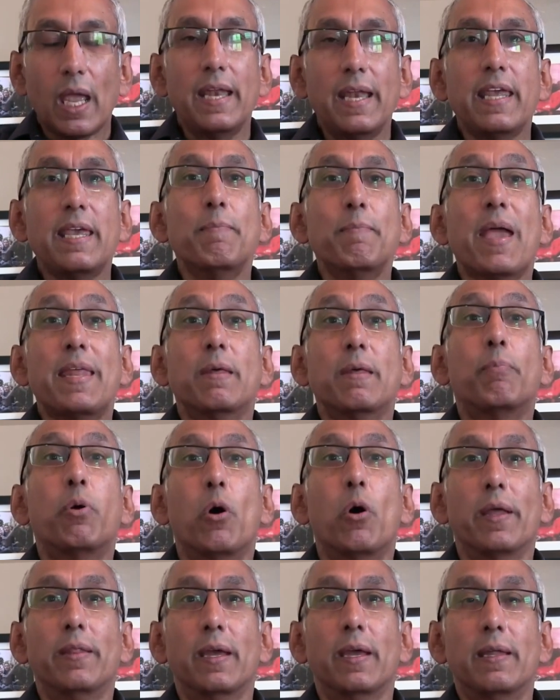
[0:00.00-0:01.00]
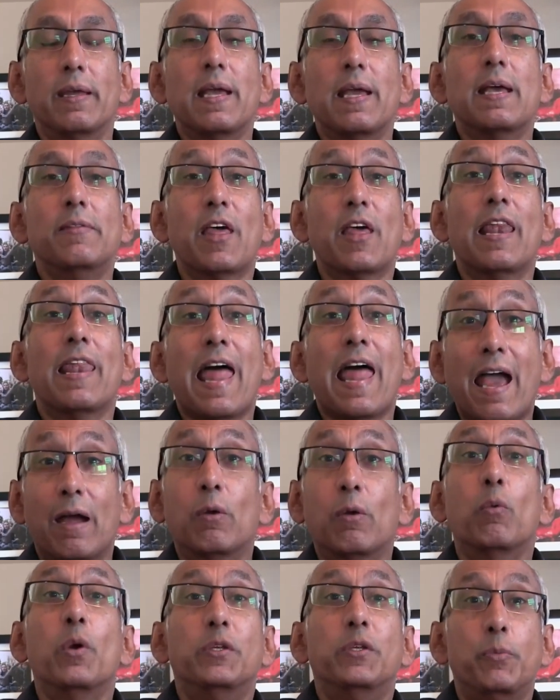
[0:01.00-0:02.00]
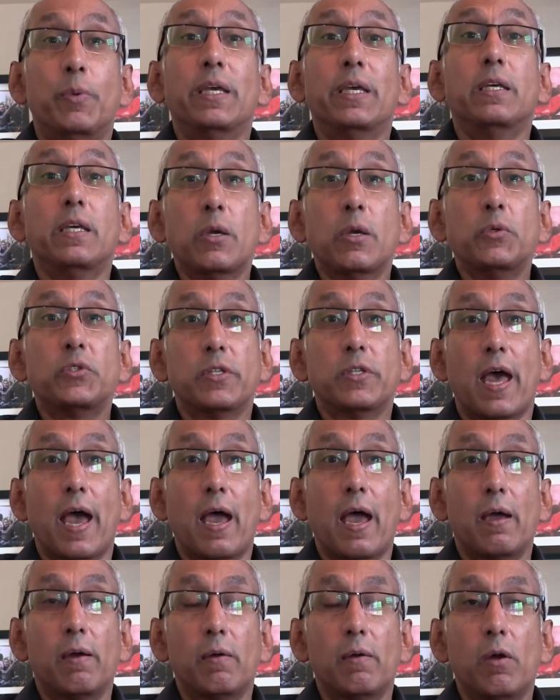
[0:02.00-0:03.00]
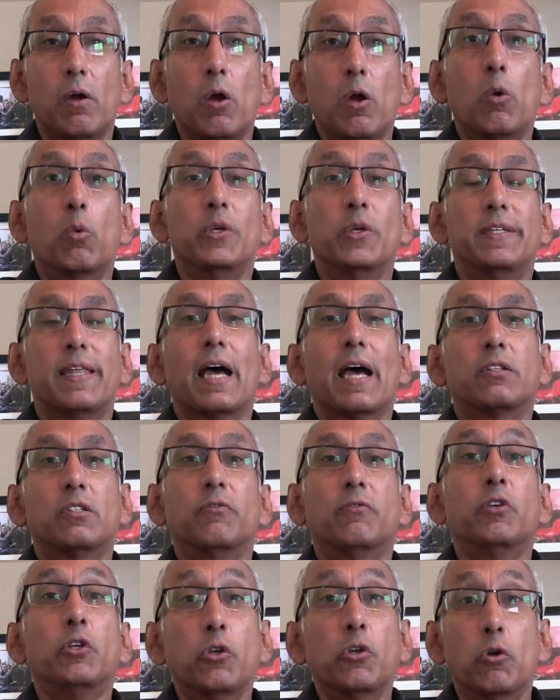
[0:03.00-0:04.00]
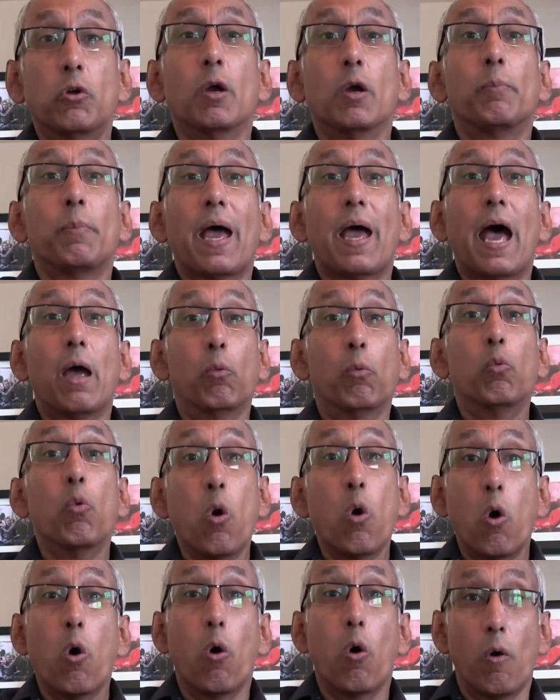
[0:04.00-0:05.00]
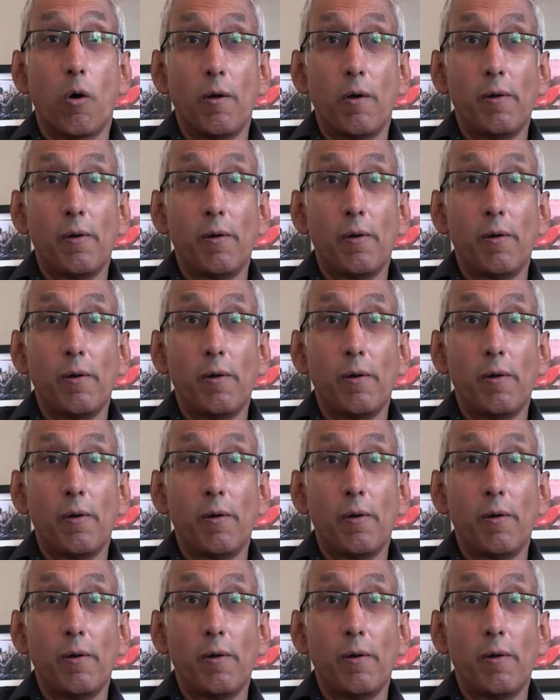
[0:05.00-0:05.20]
And he made the point that the language being used there was that of Europe at war.